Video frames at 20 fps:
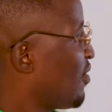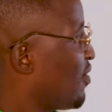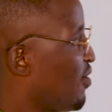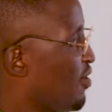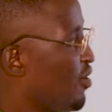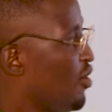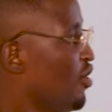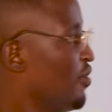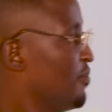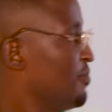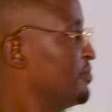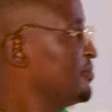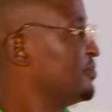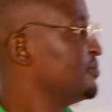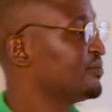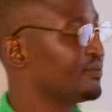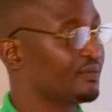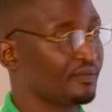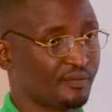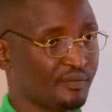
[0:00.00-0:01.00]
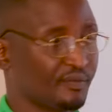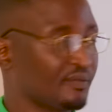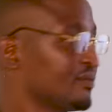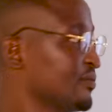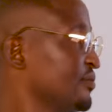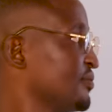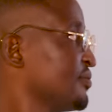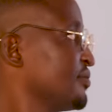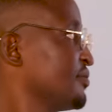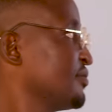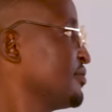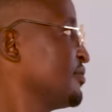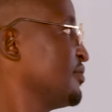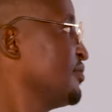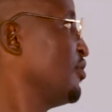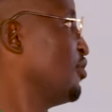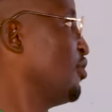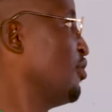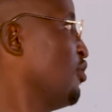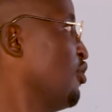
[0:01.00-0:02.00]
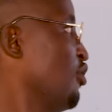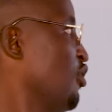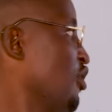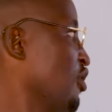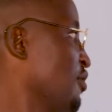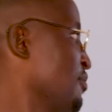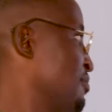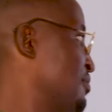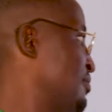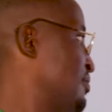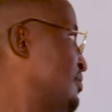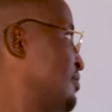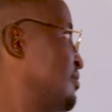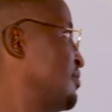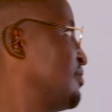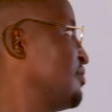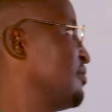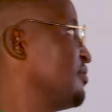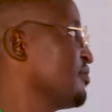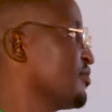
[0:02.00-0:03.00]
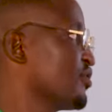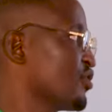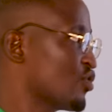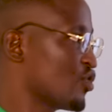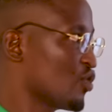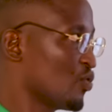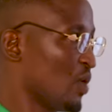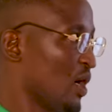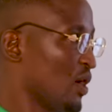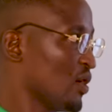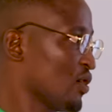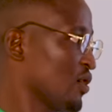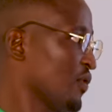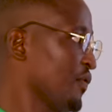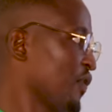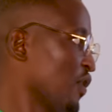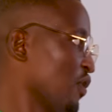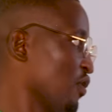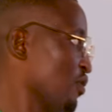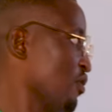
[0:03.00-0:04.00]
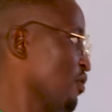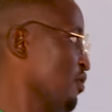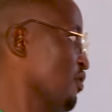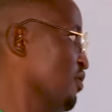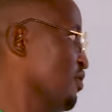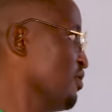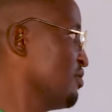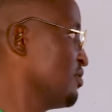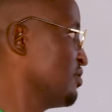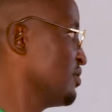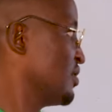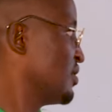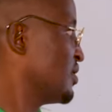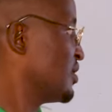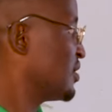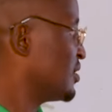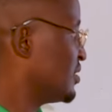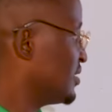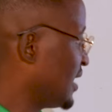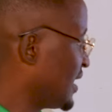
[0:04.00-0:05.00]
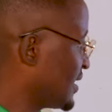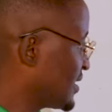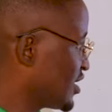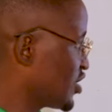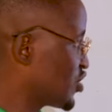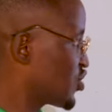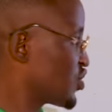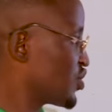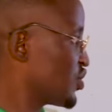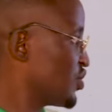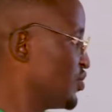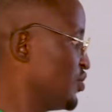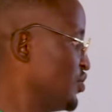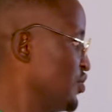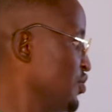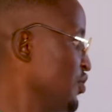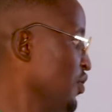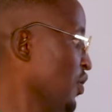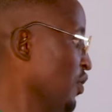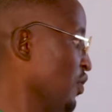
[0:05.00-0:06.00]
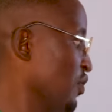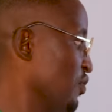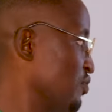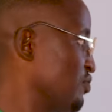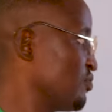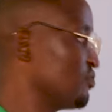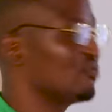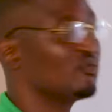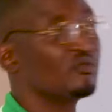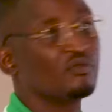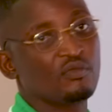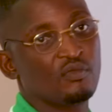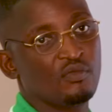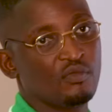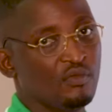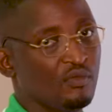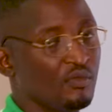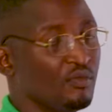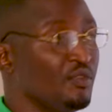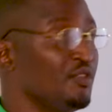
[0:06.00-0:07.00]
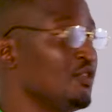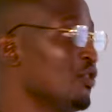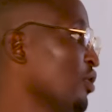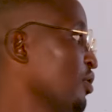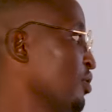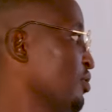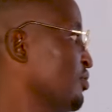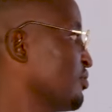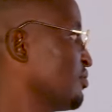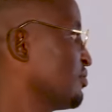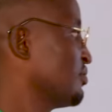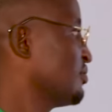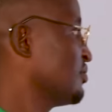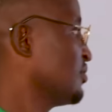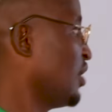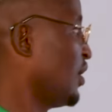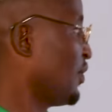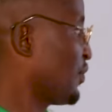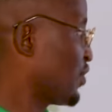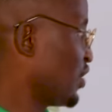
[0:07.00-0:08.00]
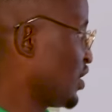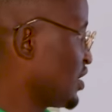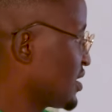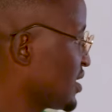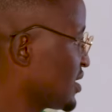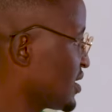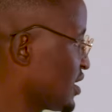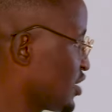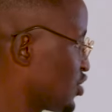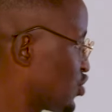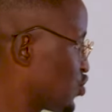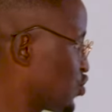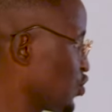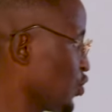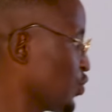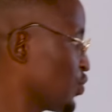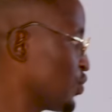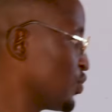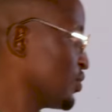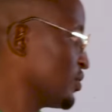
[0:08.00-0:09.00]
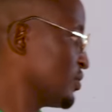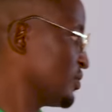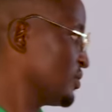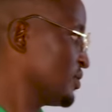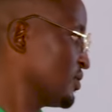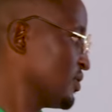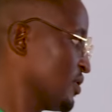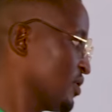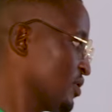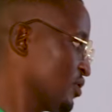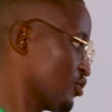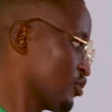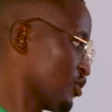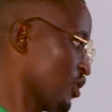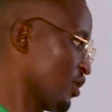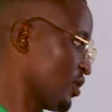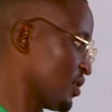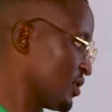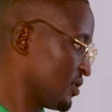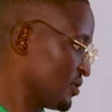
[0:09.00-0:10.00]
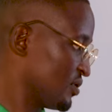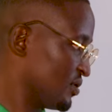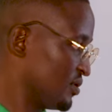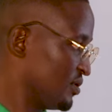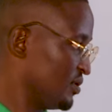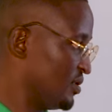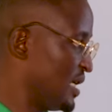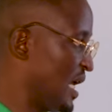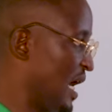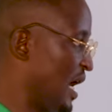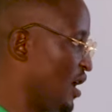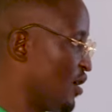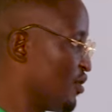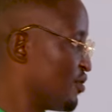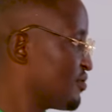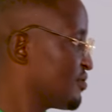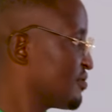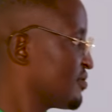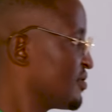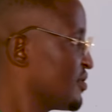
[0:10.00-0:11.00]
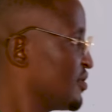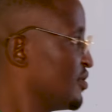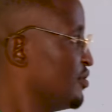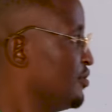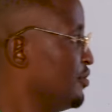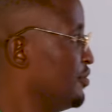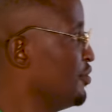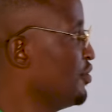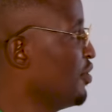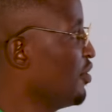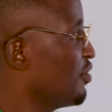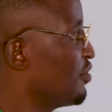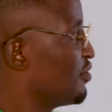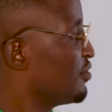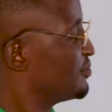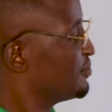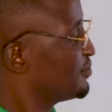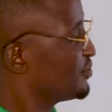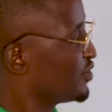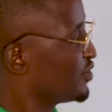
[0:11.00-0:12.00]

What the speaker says: Home. Home. So we are looking for O. That is no. No. Of course, this is took, rock, now, no,